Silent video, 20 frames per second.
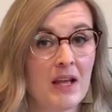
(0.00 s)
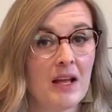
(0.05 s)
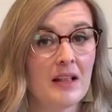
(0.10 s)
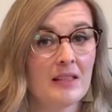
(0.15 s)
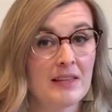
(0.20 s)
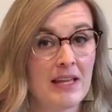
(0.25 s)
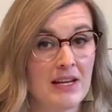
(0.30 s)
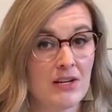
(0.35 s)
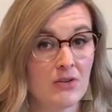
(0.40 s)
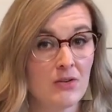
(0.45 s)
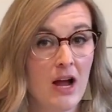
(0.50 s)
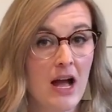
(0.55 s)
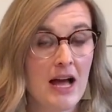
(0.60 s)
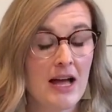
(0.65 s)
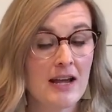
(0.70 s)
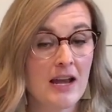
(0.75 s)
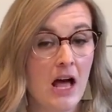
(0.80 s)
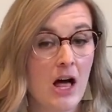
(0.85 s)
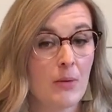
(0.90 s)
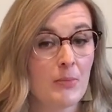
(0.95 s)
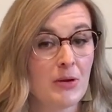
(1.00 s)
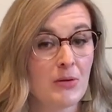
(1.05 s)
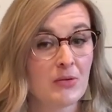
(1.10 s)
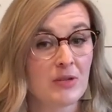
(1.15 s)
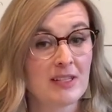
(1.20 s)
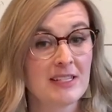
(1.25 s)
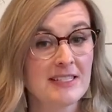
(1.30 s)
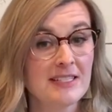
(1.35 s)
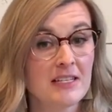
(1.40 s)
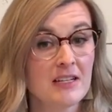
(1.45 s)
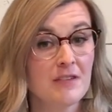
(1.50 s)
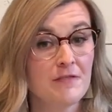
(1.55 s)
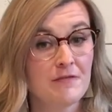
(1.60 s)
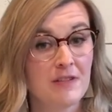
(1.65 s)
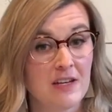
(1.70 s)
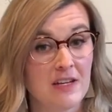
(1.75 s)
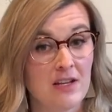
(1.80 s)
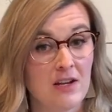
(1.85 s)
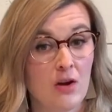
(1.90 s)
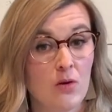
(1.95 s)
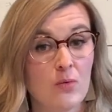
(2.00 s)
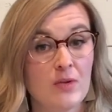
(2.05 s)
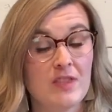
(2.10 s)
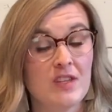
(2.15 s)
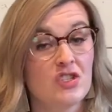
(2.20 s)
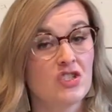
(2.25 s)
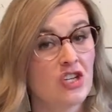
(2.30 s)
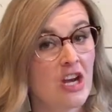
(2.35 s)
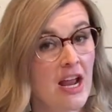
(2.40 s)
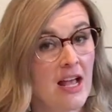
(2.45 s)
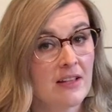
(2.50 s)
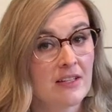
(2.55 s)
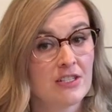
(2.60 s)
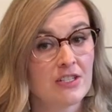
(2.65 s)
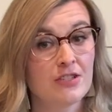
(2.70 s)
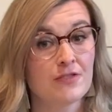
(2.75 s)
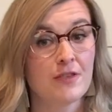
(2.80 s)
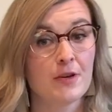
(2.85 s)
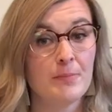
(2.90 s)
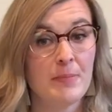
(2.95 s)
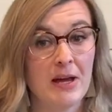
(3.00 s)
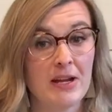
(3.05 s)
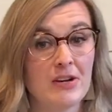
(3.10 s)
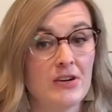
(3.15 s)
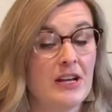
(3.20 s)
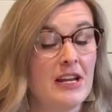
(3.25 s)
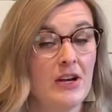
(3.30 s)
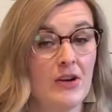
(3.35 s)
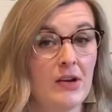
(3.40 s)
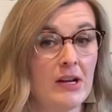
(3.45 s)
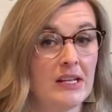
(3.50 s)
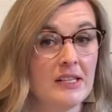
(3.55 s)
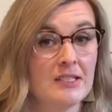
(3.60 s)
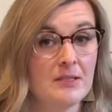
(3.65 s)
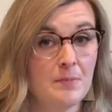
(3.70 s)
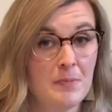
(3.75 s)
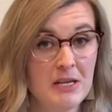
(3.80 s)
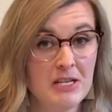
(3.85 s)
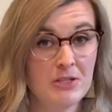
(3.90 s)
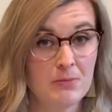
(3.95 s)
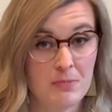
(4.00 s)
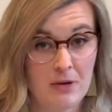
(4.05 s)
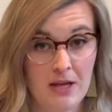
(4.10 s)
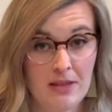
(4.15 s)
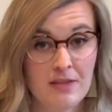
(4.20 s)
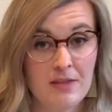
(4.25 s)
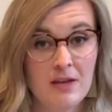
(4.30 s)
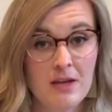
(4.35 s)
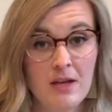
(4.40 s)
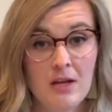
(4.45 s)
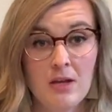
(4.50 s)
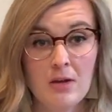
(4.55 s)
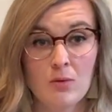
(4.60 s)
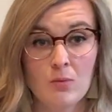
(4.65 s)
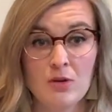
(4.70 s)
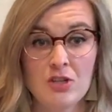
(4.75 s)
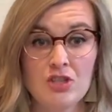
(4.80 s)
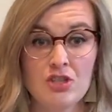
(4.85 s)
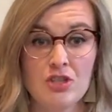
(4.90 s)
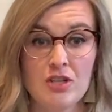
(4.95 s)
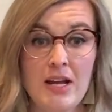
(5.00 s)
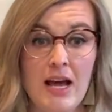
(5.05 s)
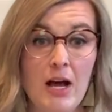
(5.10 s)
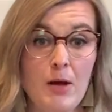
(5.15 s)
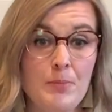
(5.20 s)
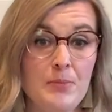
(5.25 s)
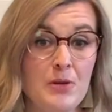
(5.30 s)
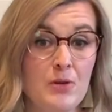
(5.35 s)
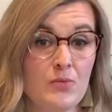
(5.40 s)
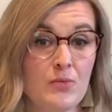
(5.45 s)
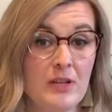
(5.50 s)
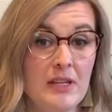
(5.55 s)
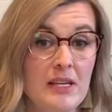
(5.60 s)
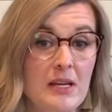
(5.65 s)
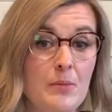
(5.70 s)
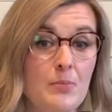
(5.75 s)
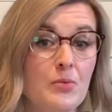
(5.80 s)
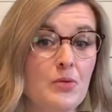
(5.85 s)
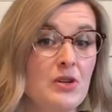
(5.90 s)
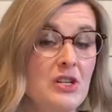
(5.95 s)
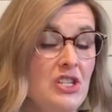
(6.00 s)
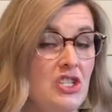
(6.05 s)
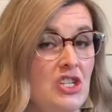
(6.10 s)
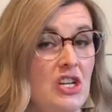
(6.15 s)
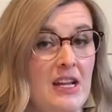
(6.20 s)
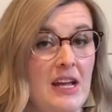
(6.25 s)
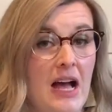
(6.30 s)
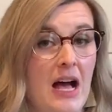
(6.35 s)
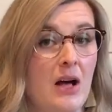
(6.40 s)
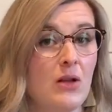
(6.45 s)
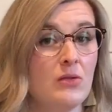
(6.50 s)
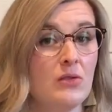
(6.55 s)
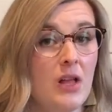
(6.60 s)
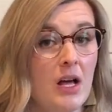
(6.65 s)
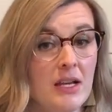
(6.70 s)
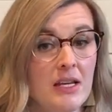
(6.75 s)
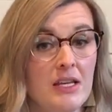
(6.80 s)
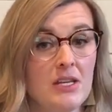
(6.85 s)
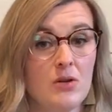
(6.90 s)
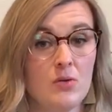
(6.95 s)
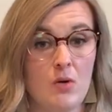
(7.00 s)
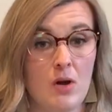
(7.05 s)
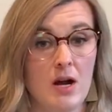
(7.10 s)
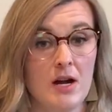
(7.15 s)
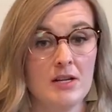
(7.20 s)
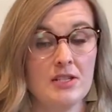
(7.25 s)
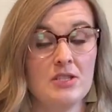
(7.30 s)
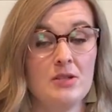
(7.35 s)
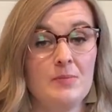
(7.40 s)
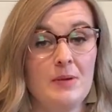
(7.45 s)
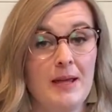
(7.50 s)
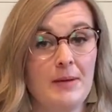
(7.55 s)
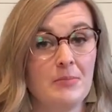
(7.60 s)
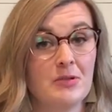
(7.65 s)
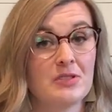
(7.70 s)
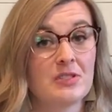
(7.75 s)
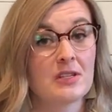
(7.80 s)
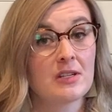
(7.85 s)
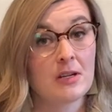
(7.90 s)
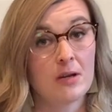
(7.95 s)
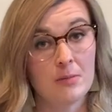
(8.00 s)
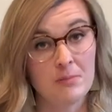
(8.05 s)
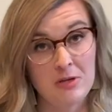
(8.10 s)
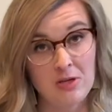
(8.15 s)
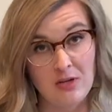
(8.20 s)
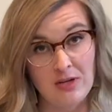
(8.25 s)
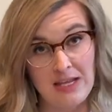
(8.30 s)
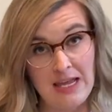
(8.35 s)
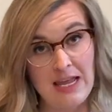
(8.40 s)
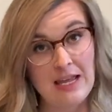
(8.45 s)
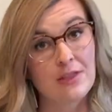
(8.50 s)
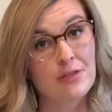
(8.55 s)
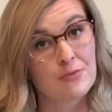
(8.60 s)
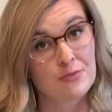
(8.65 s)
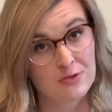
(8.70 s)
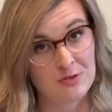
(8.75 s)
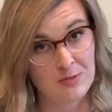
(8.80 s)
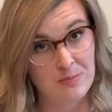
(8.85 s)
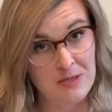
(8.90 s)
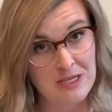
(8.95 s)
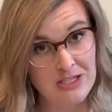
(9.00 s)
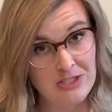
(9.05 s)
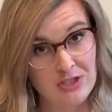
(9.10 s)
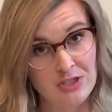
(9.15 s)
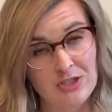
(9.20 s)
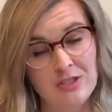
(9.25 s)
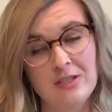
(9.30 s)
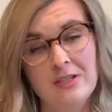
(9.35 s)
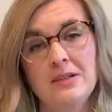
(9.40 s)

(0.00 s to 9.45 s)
Later on, I'll be releasing a video with a challenge for Better Hearing and Speech Month, which should help you really appreciate how lucky you are to be able to communicate through speech.